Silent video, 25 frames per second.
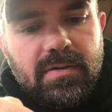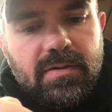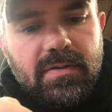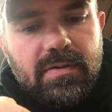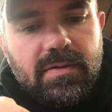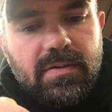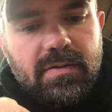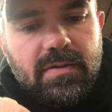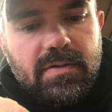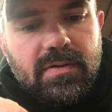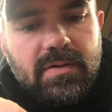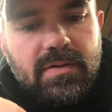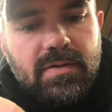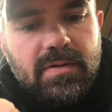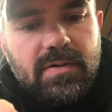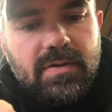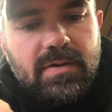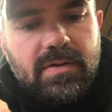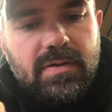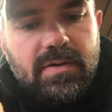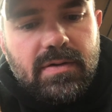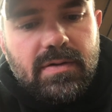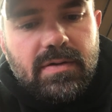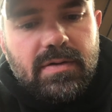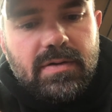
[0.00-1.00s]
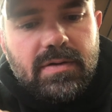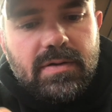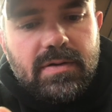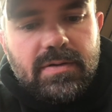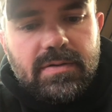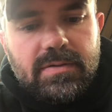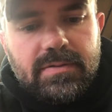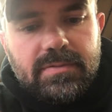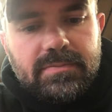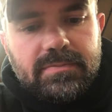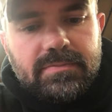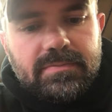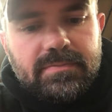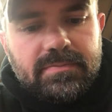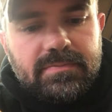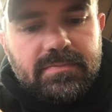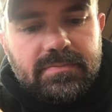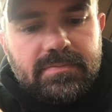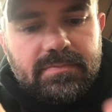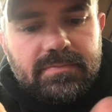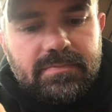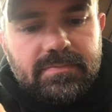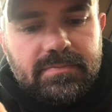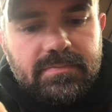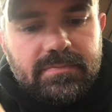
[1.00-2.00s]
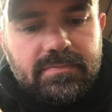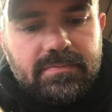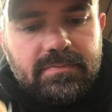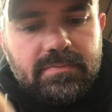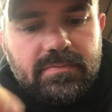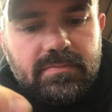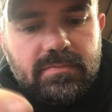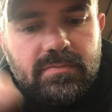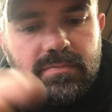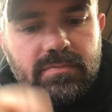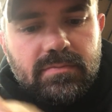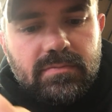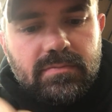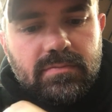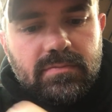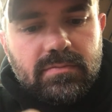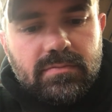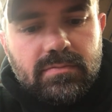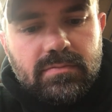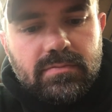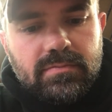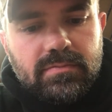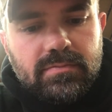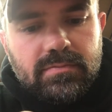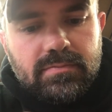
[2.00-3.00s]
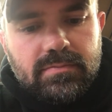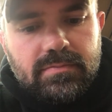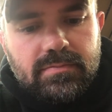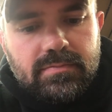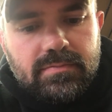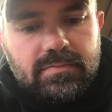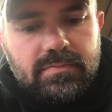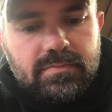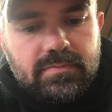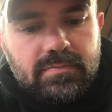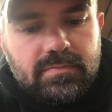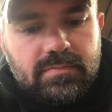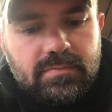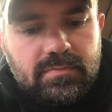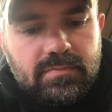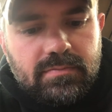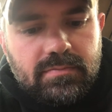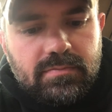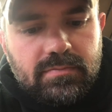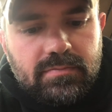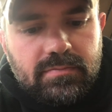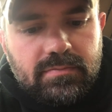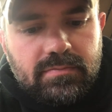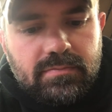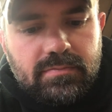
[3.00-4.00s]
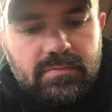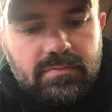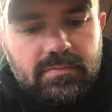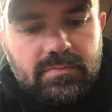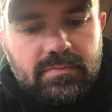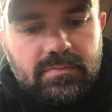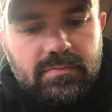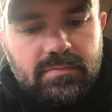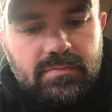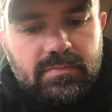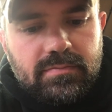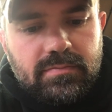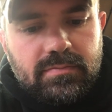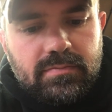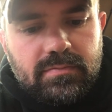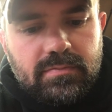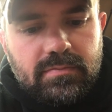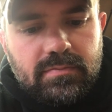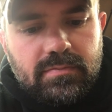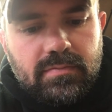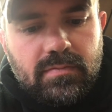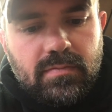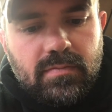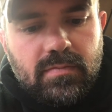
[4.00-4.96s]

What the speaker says: No one is speaking in this clip.